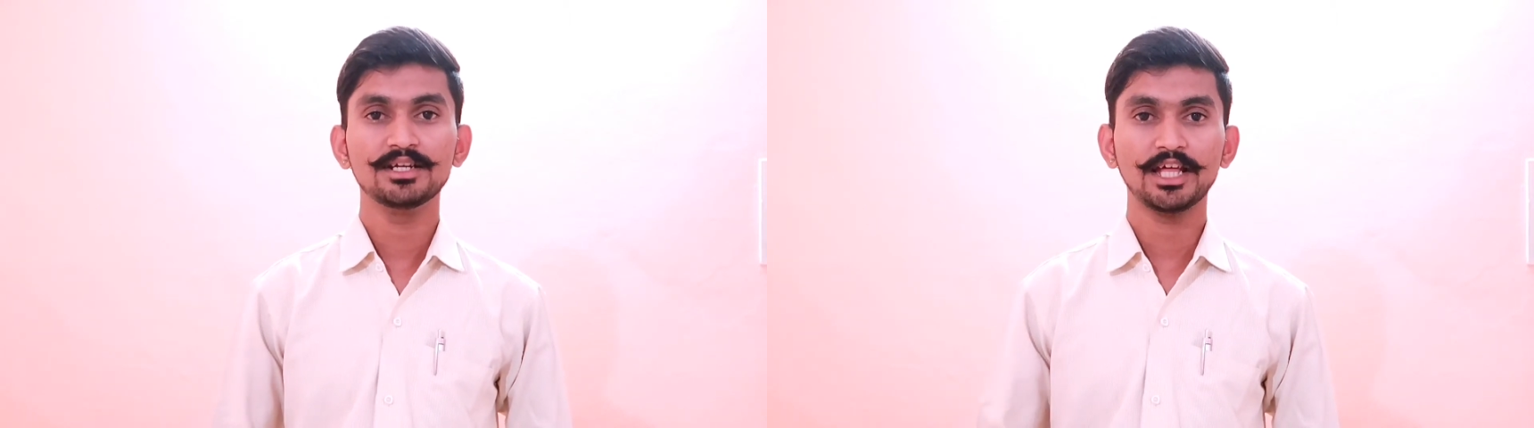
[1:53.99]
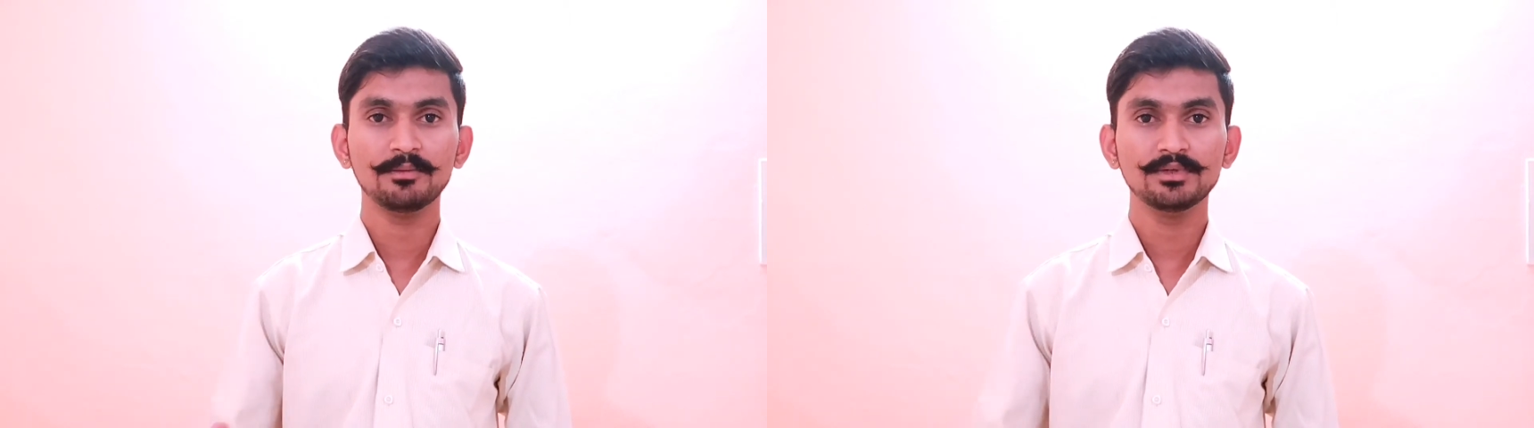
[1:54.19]

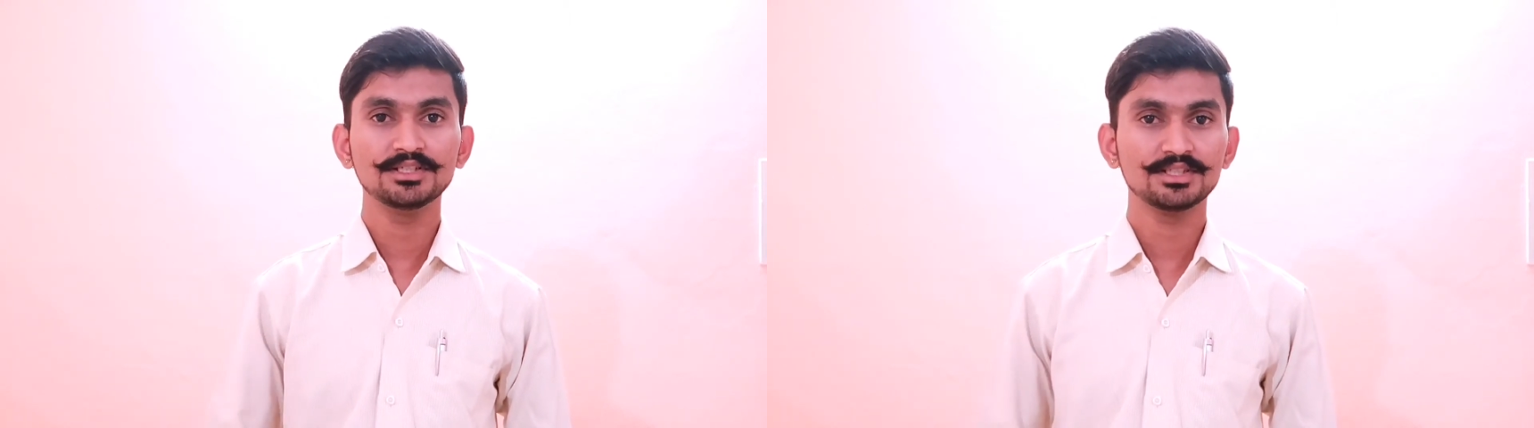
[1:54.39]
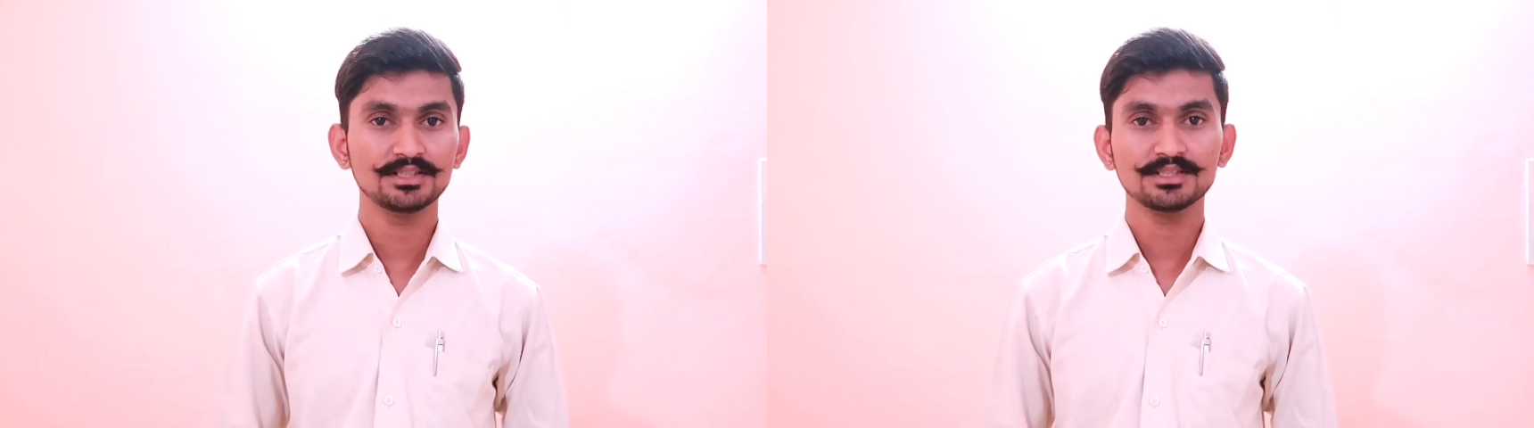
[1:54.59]

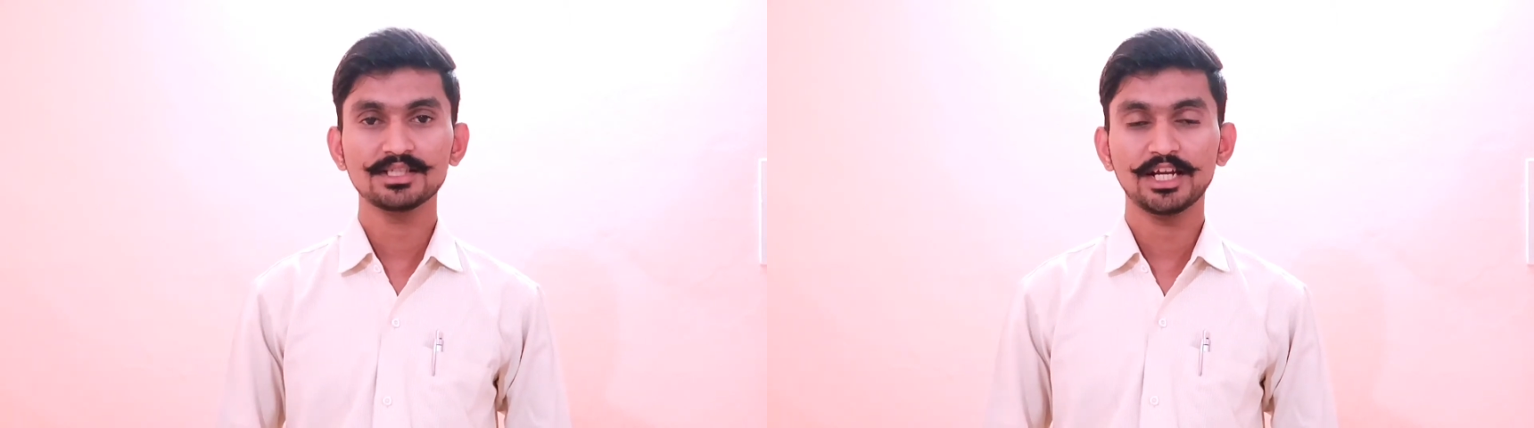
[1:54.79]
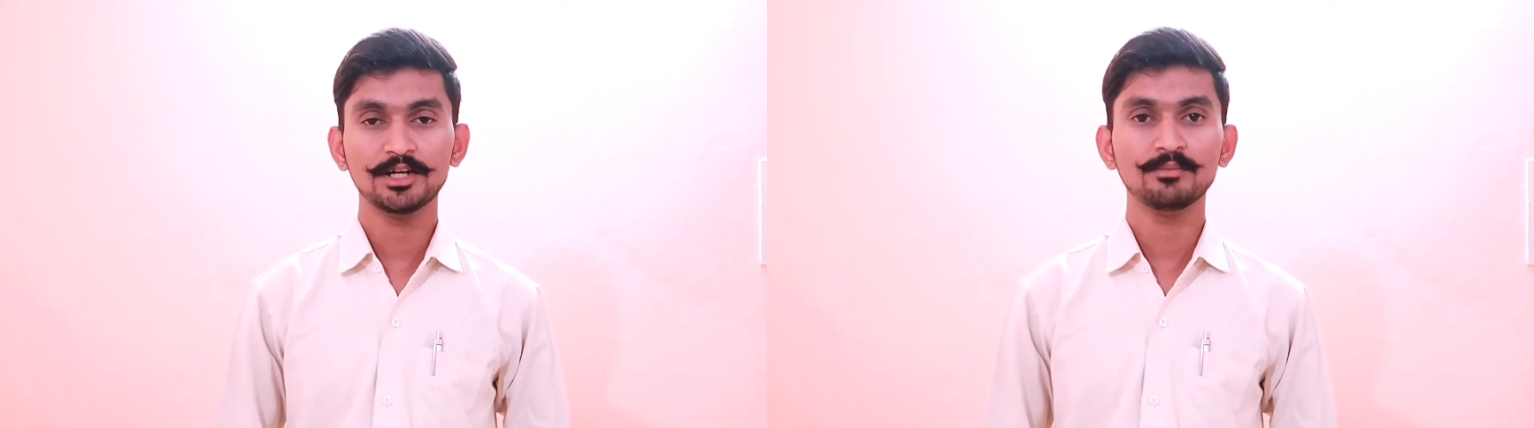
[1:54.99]
dimensions
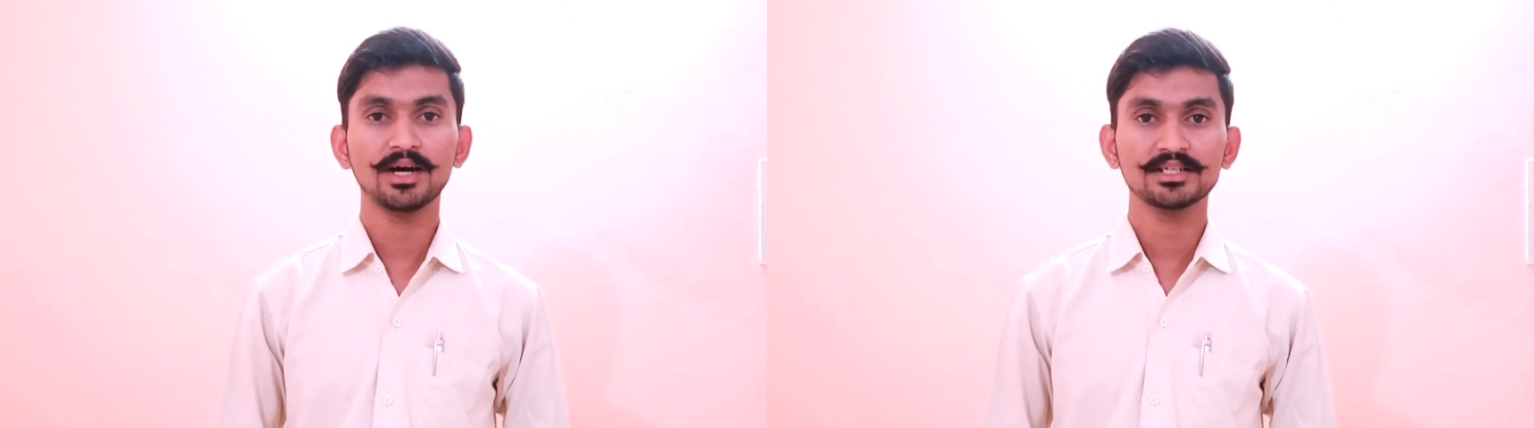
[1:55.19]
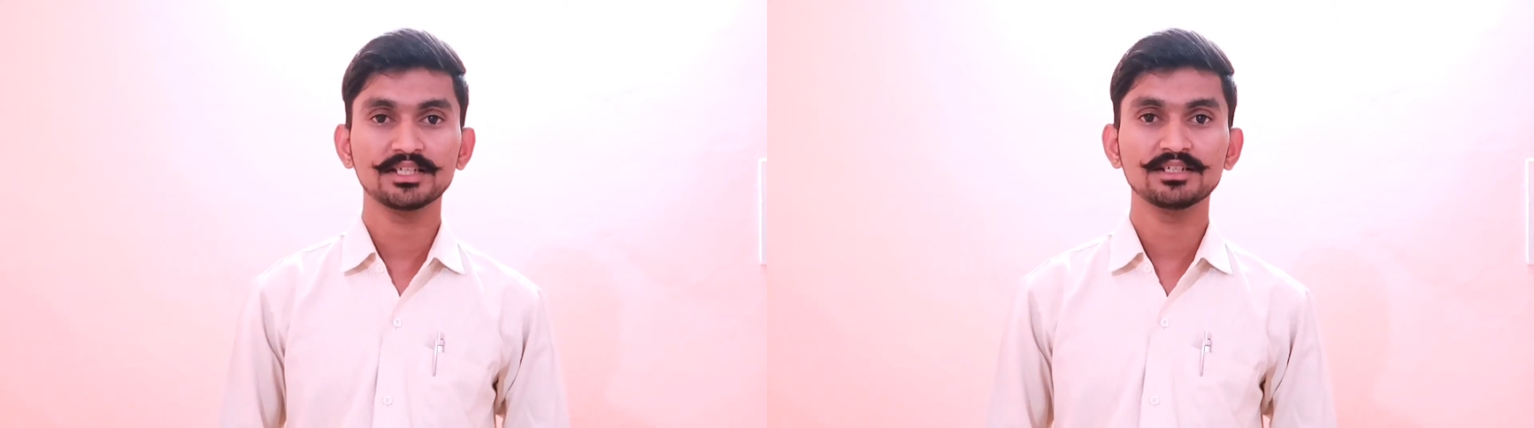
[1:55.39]
and
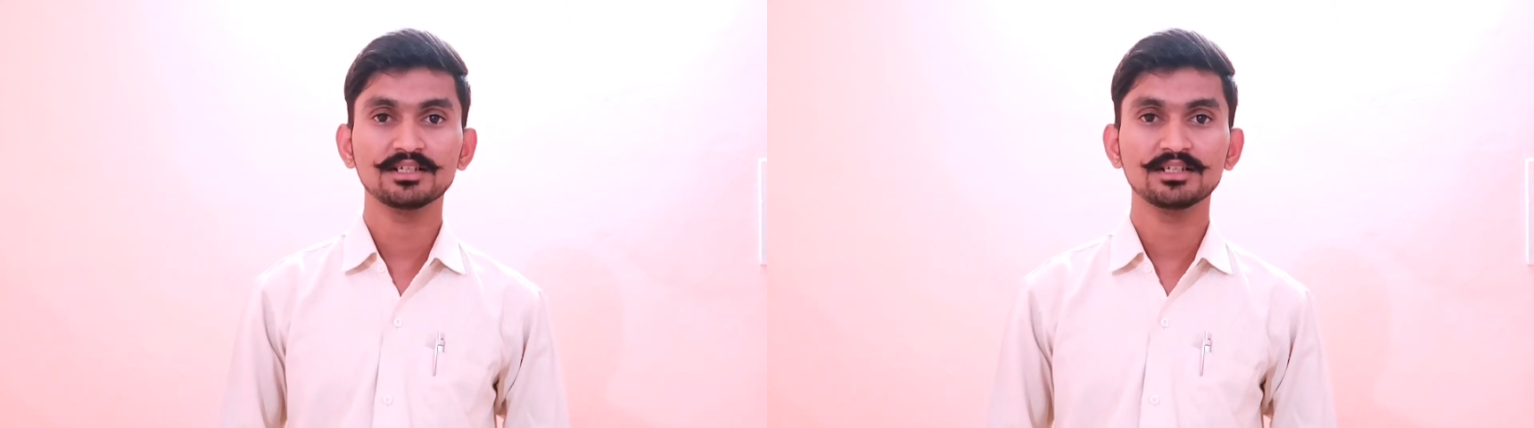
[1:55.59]
marking